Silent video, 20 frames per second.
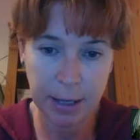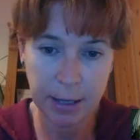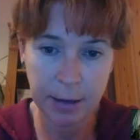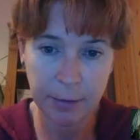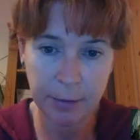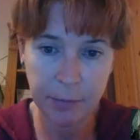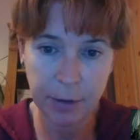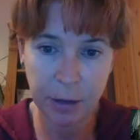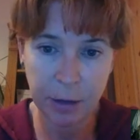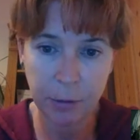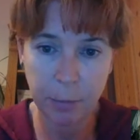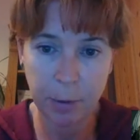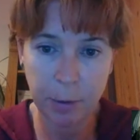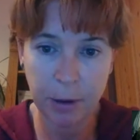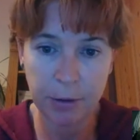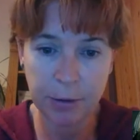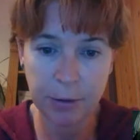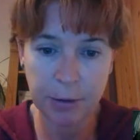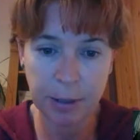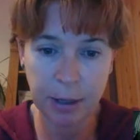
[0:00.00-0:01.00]
final
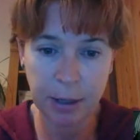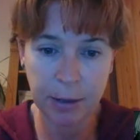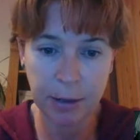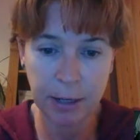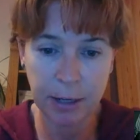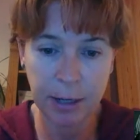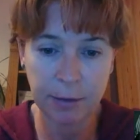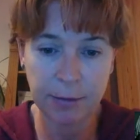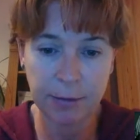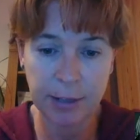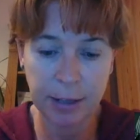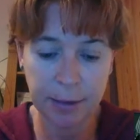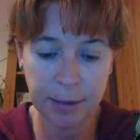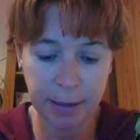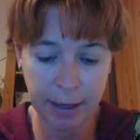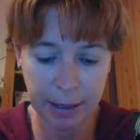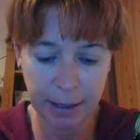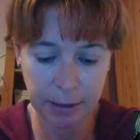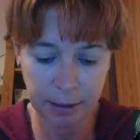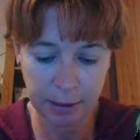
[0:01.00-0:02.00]
post, and I've done
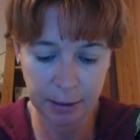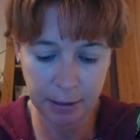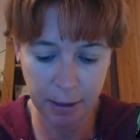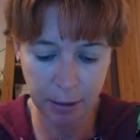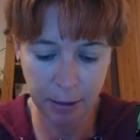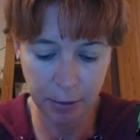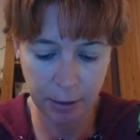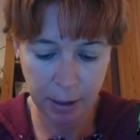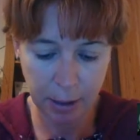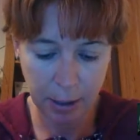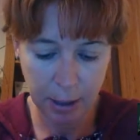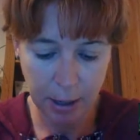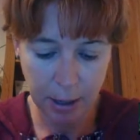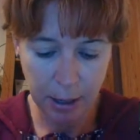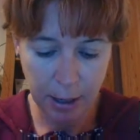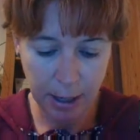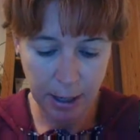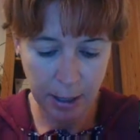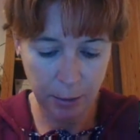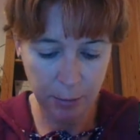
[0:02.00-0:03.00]
that. So,
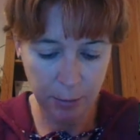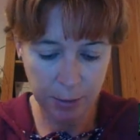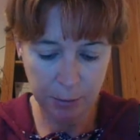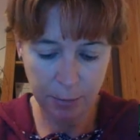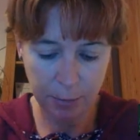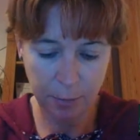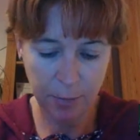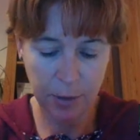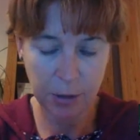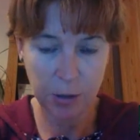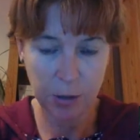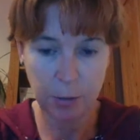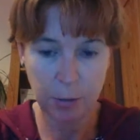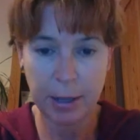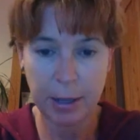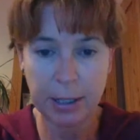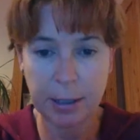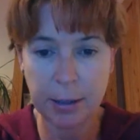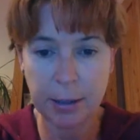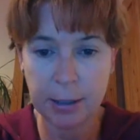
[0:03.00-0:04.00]
and it also refers you
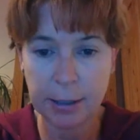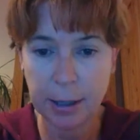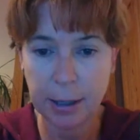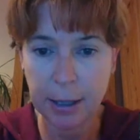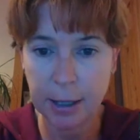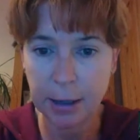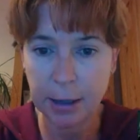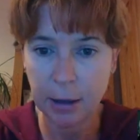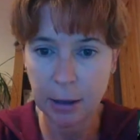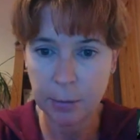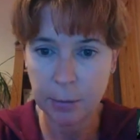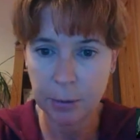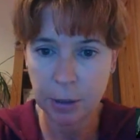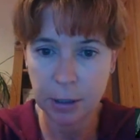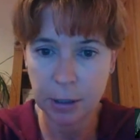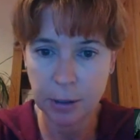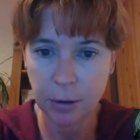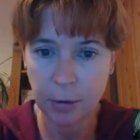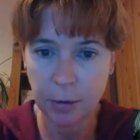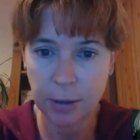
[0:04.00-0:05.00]
back to the study guide, which has
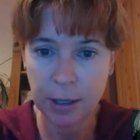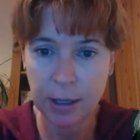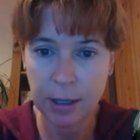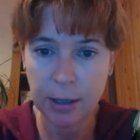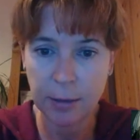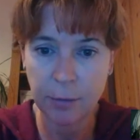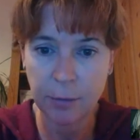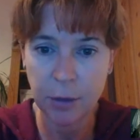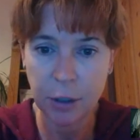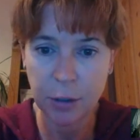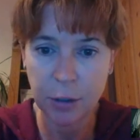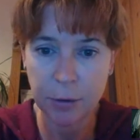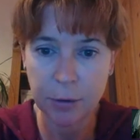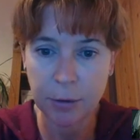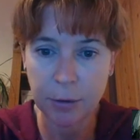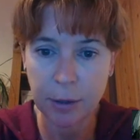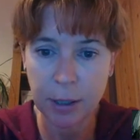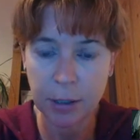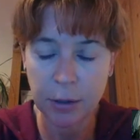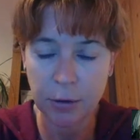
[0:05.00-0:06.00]
got the official
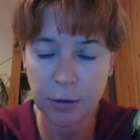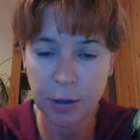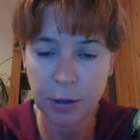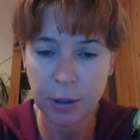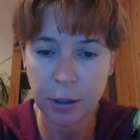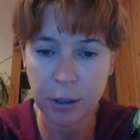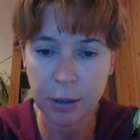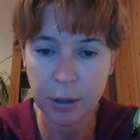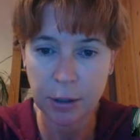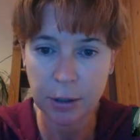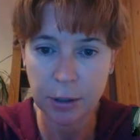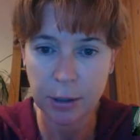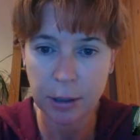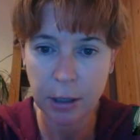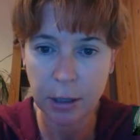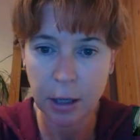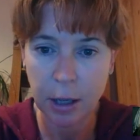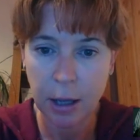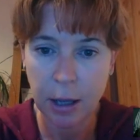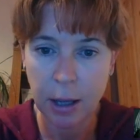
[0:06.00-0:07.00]
instructions,
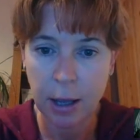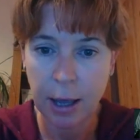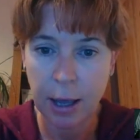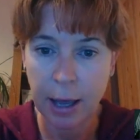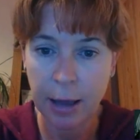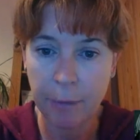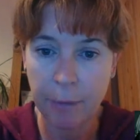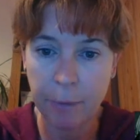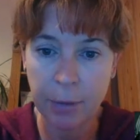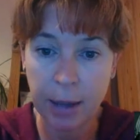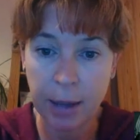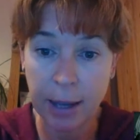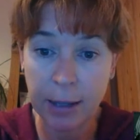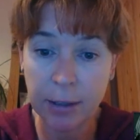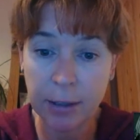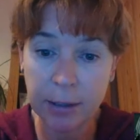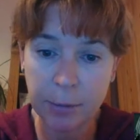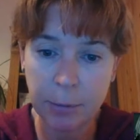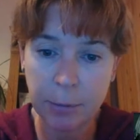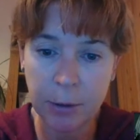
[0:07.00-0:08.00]

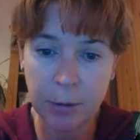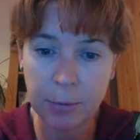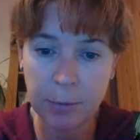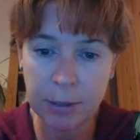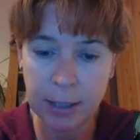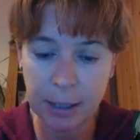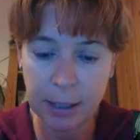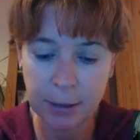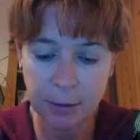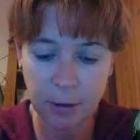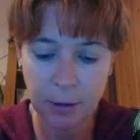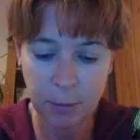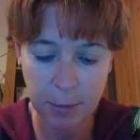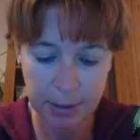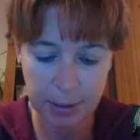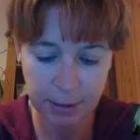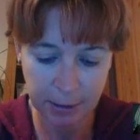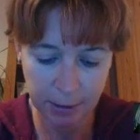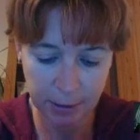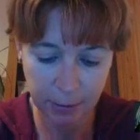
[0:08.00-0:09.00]
and the Bloom's
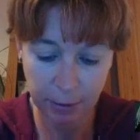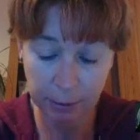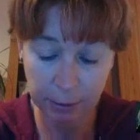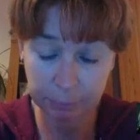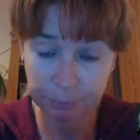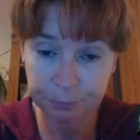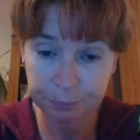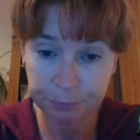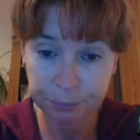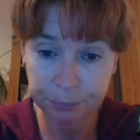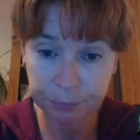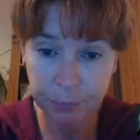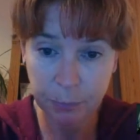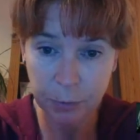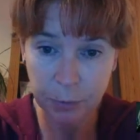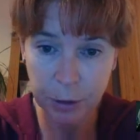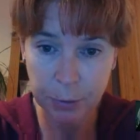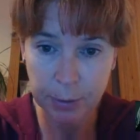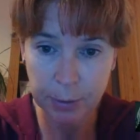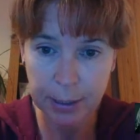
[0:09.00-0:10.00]
taxonomy diagram,
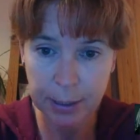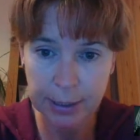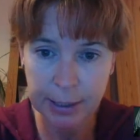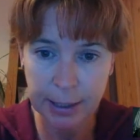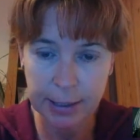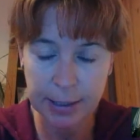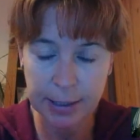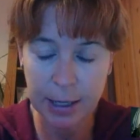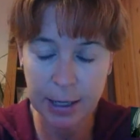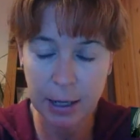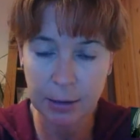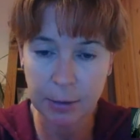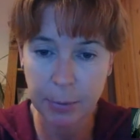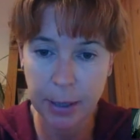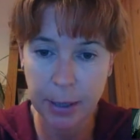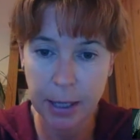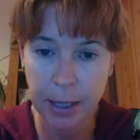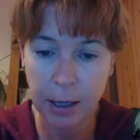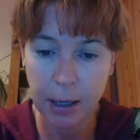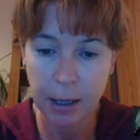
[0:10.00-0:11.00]
which we discussed last
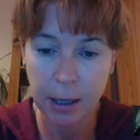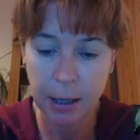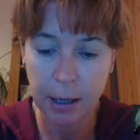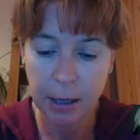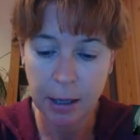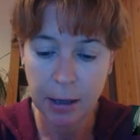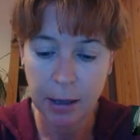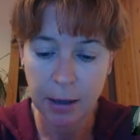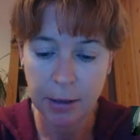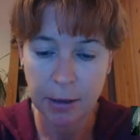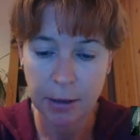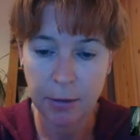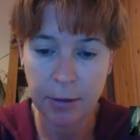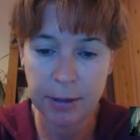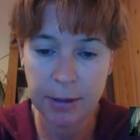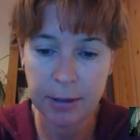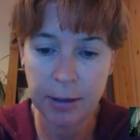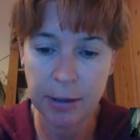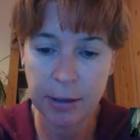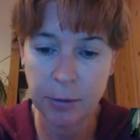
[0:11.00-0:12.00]
week. So
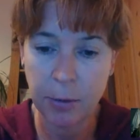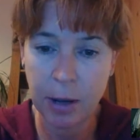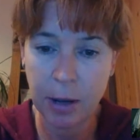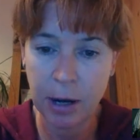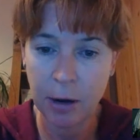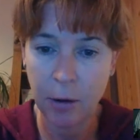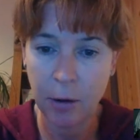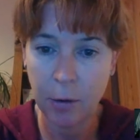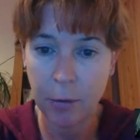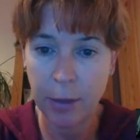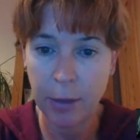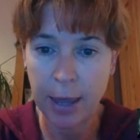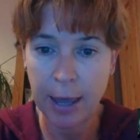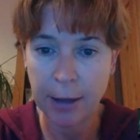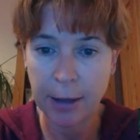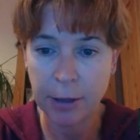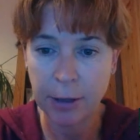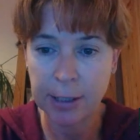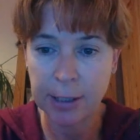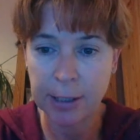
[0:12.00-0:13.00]
there's quite a lot there
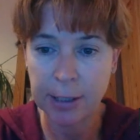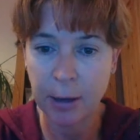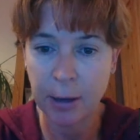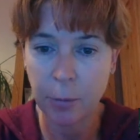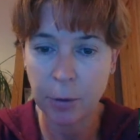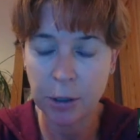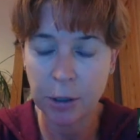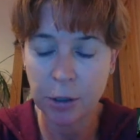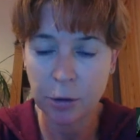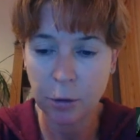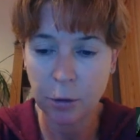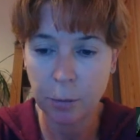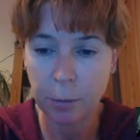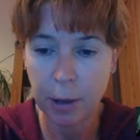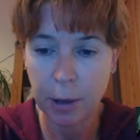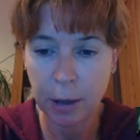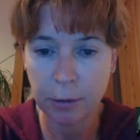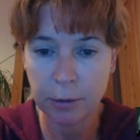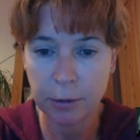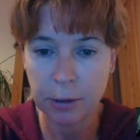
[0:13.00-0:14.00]
just in that one
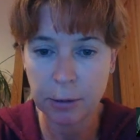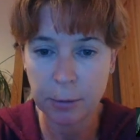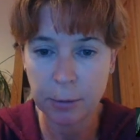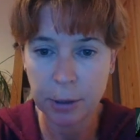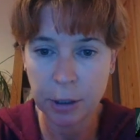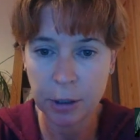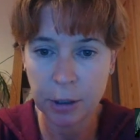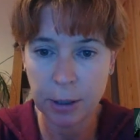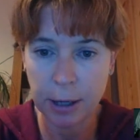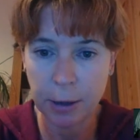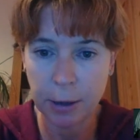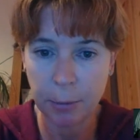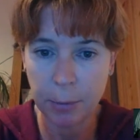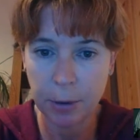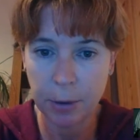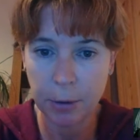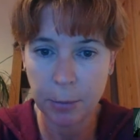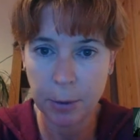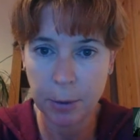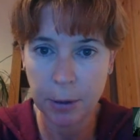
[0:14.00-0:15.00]
short post, which should
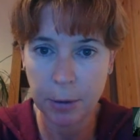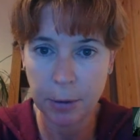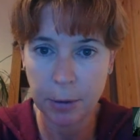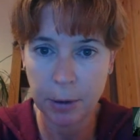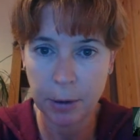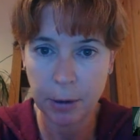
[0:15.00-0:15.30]
help you with